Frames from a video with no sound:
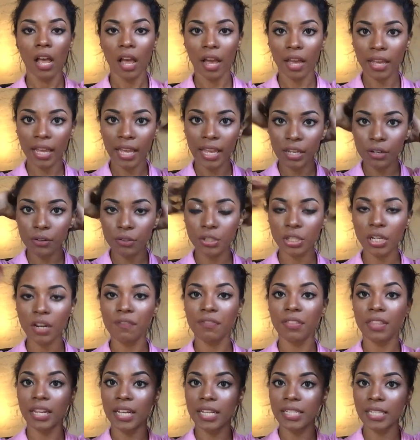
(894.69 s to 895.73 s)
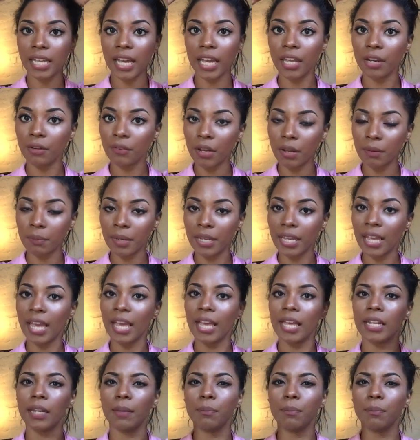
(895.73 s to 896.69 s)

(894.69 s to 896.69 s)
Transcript: a handkerchief that I tie around my head.